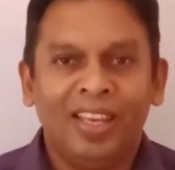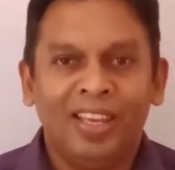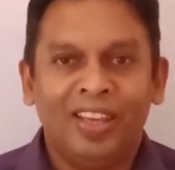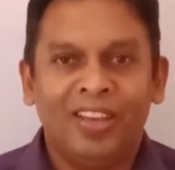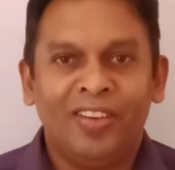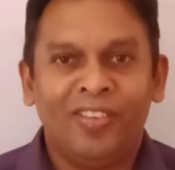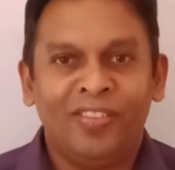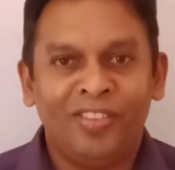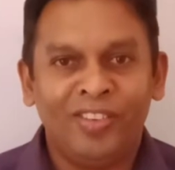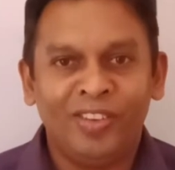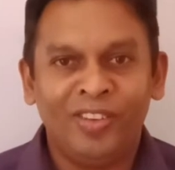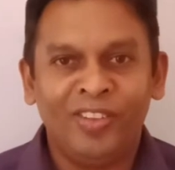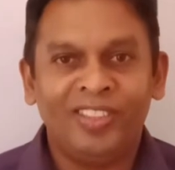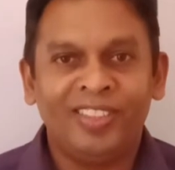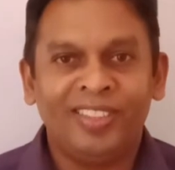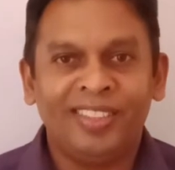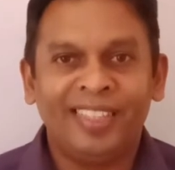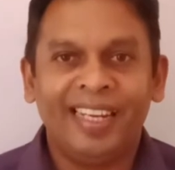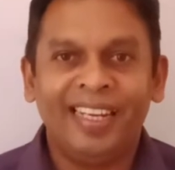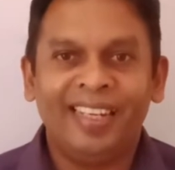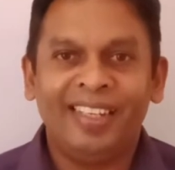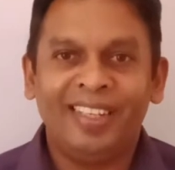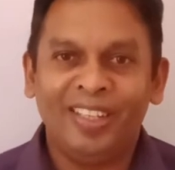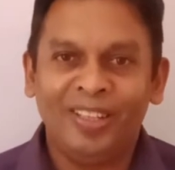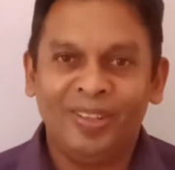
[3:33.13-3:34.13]
If you
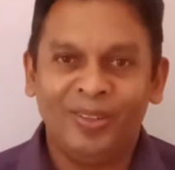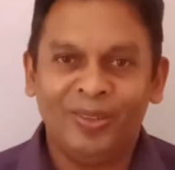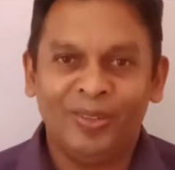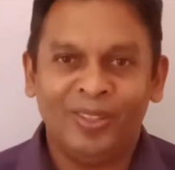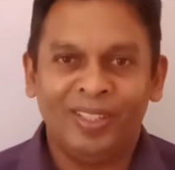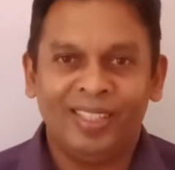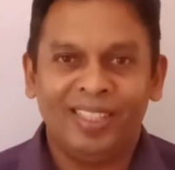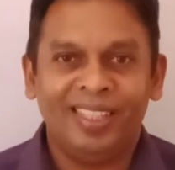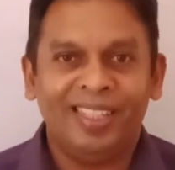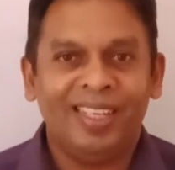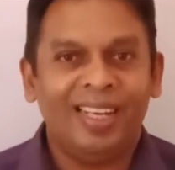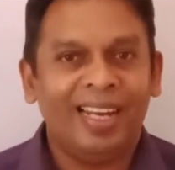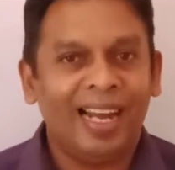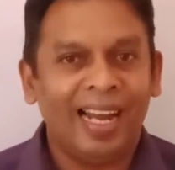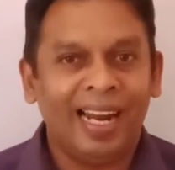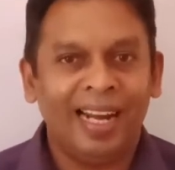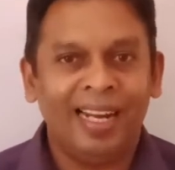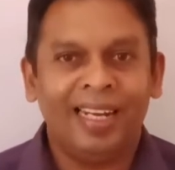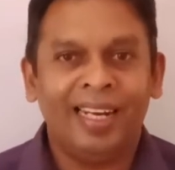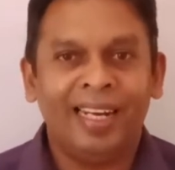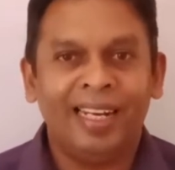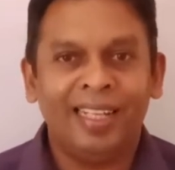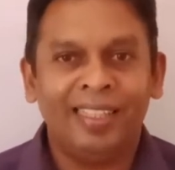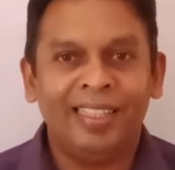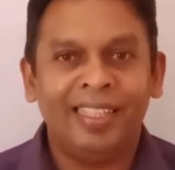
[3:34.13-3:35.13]
stay tuned
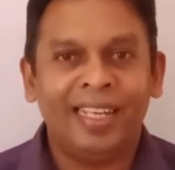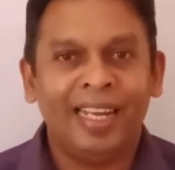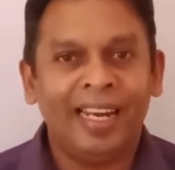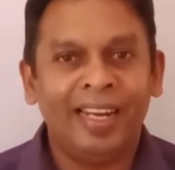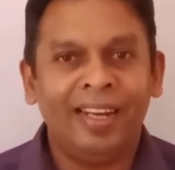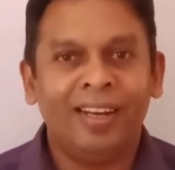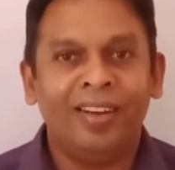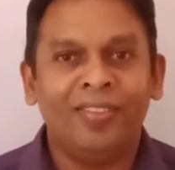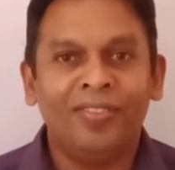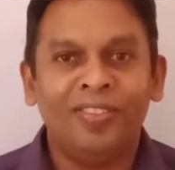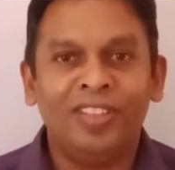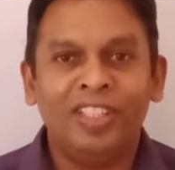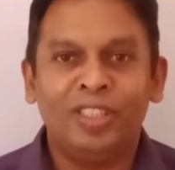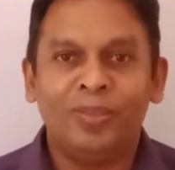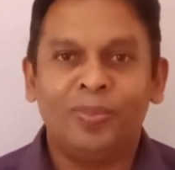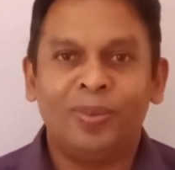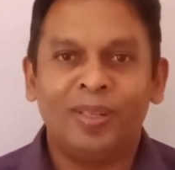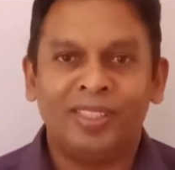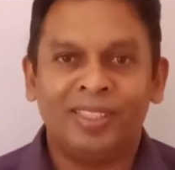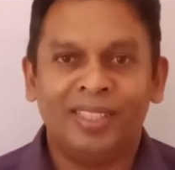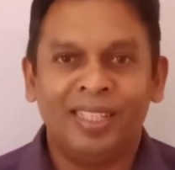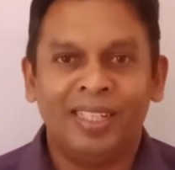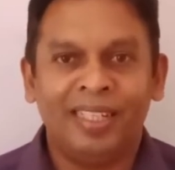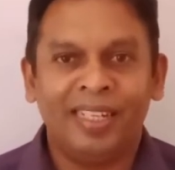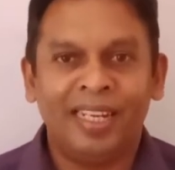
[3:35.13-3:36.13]
until the end of this
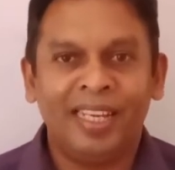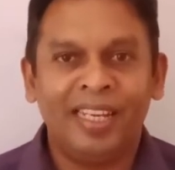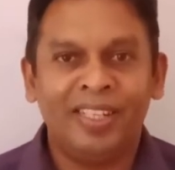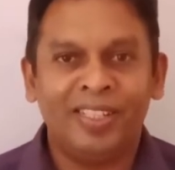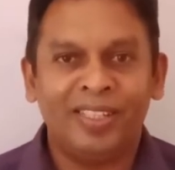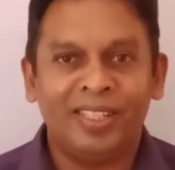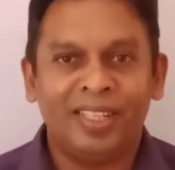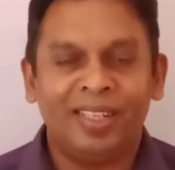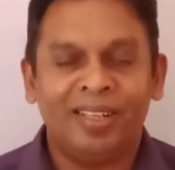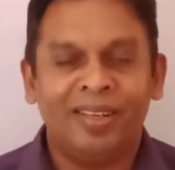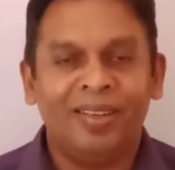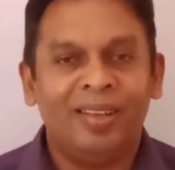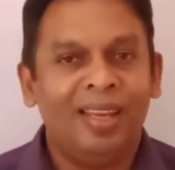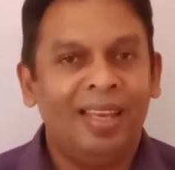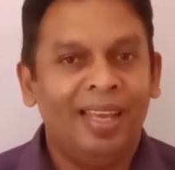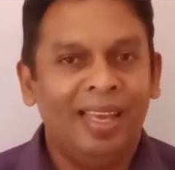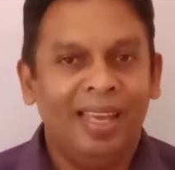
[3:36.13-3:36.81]
presentation,